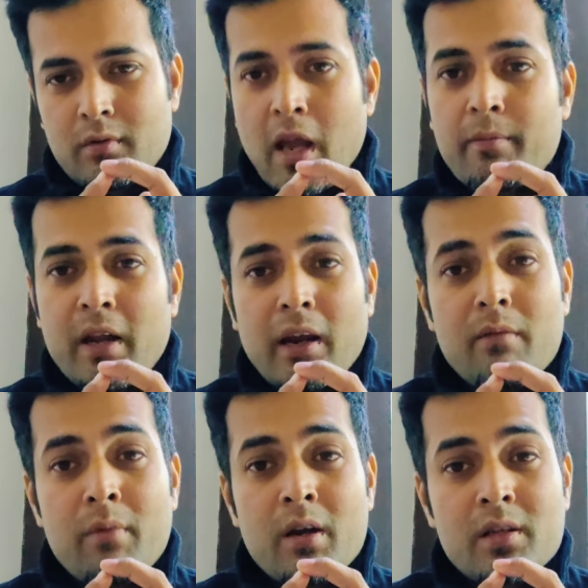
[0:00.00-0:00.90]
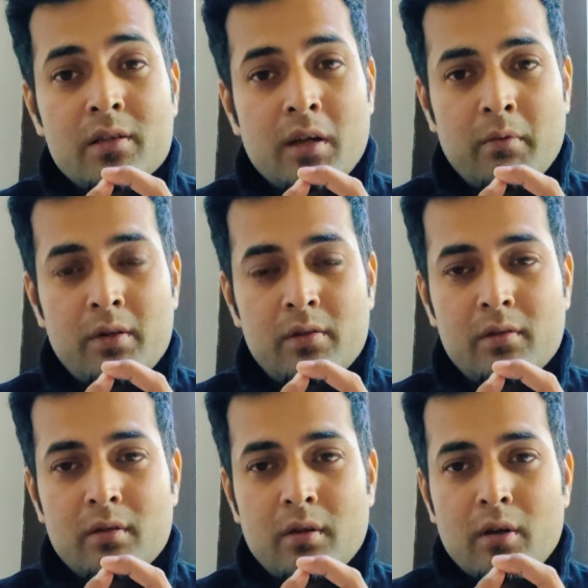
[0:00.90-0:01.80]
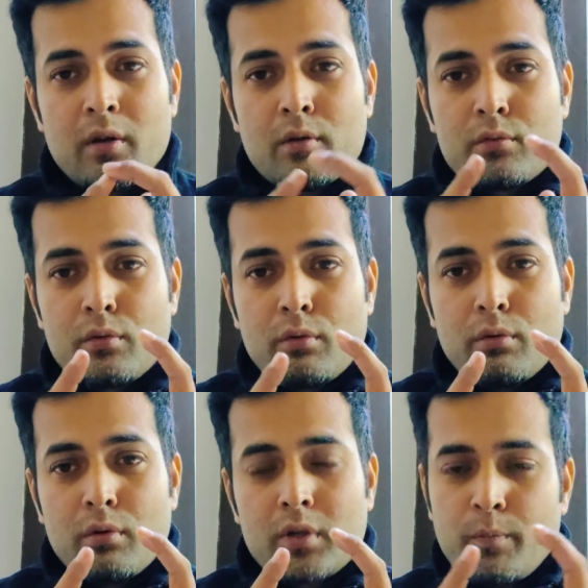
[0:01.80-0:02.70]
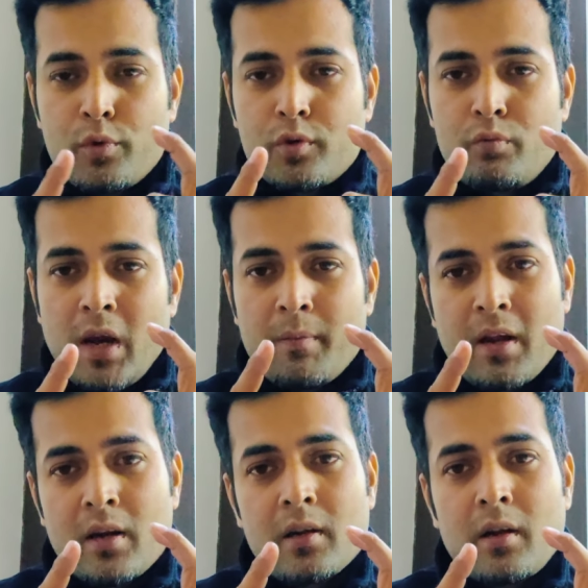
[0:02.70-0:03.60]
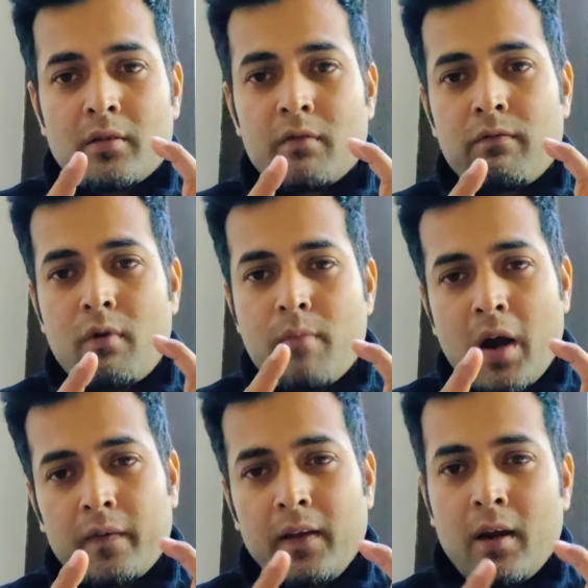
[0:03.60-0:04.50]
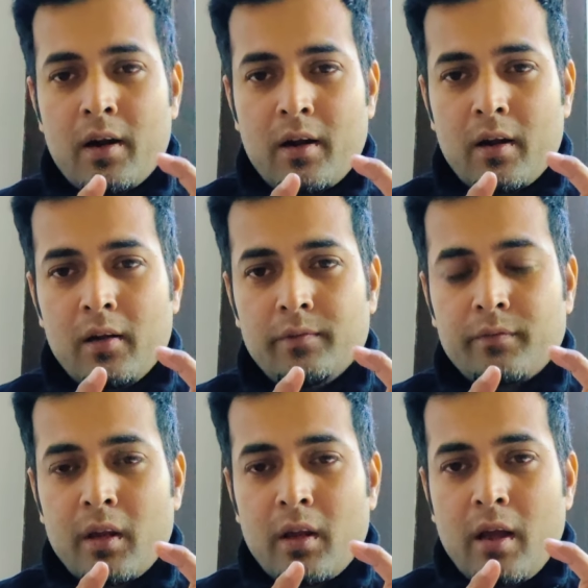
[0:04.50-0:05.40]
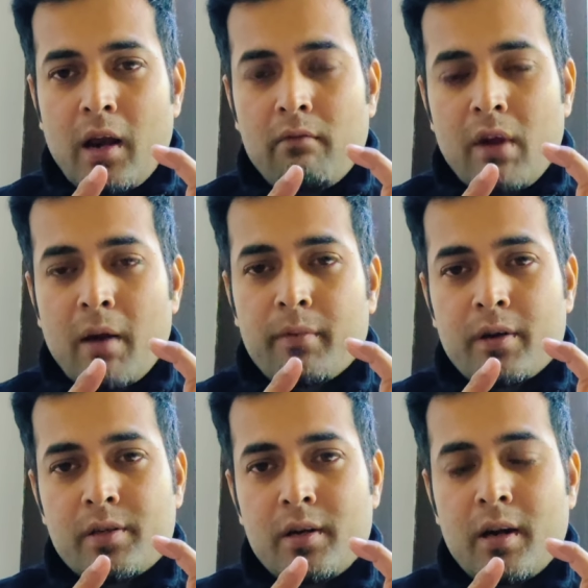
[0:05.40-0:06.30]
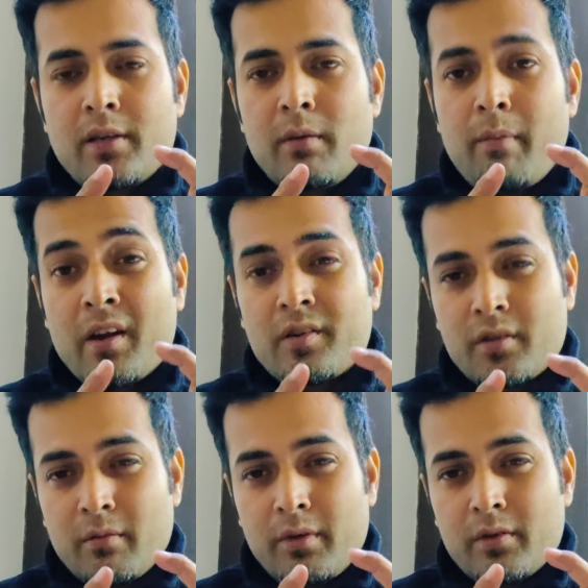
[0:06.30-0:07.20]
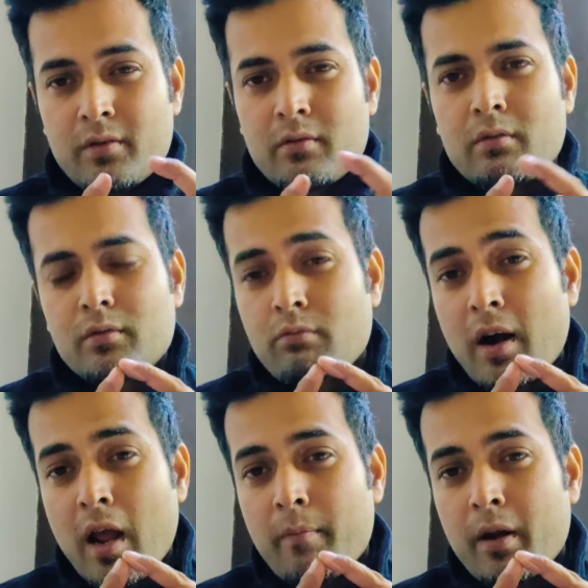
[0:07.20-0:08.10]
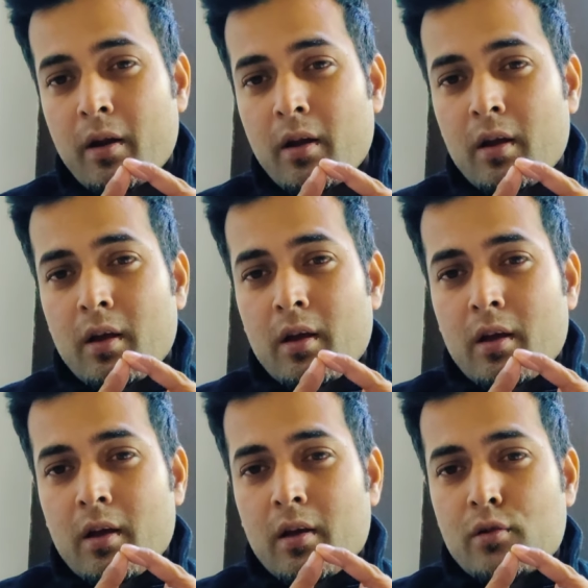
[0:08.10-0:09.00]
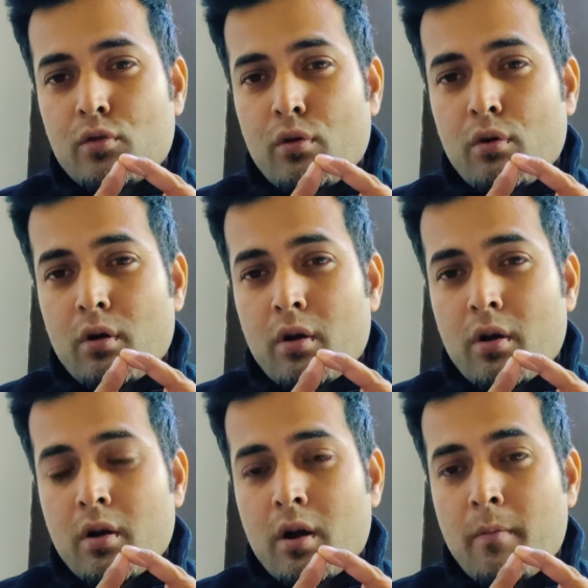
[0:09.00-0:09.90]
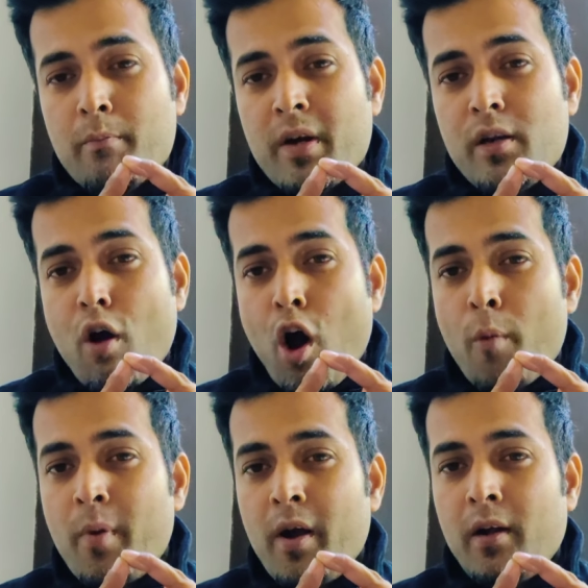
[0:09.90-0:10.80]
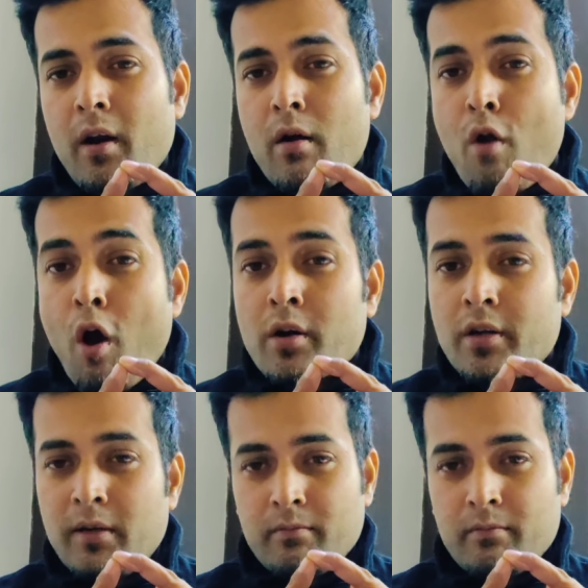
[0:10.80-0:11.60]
they have taken managed service. So suppose we have taken connection from Bharti Airtel and we have considered as a managed service. So what happened? So company operator knock